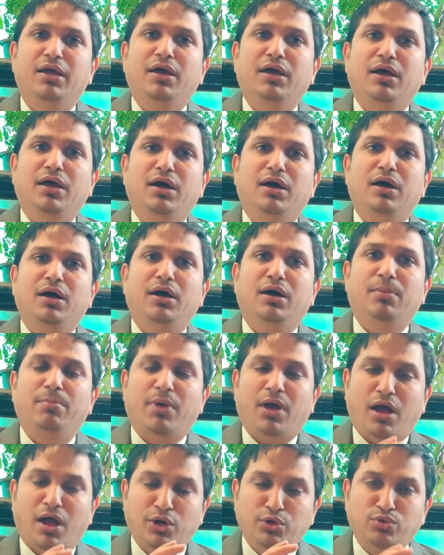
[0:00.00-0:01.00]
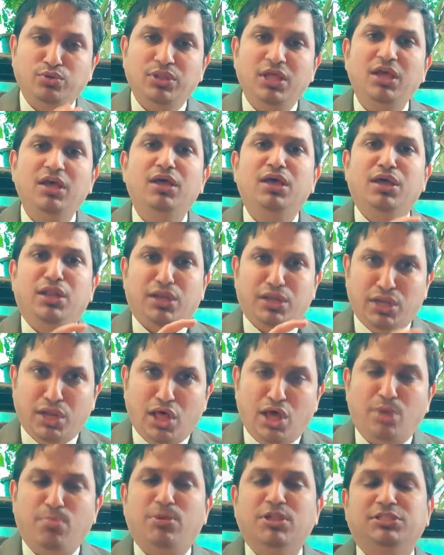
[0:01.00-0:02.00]
onto the
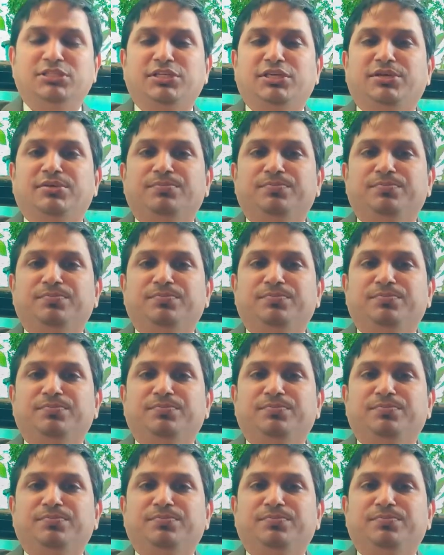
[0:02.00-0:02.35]
normalcy.